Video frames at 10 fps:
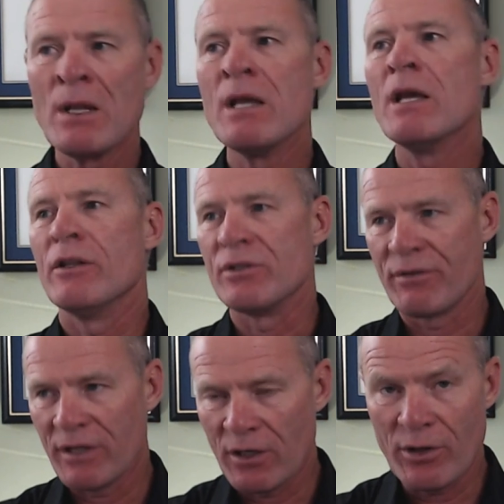And there's a
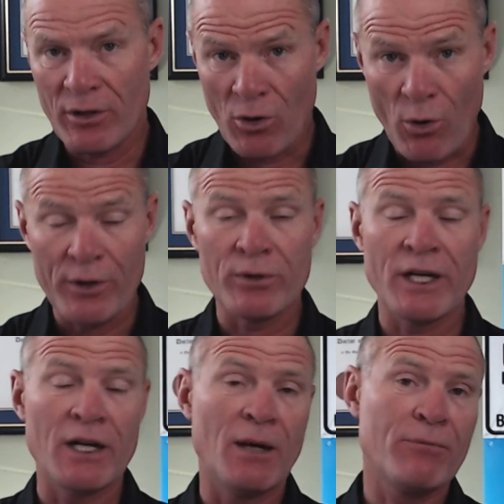video here, Corey will
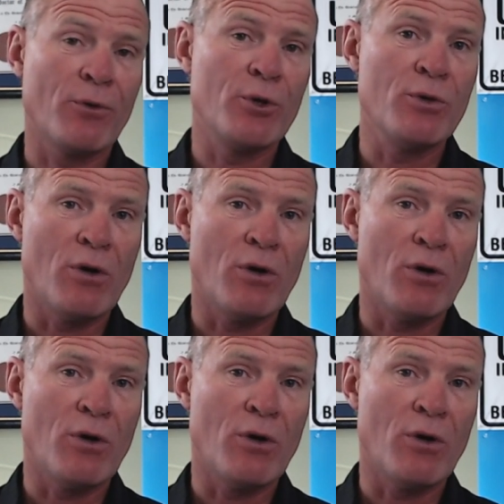get it up for you,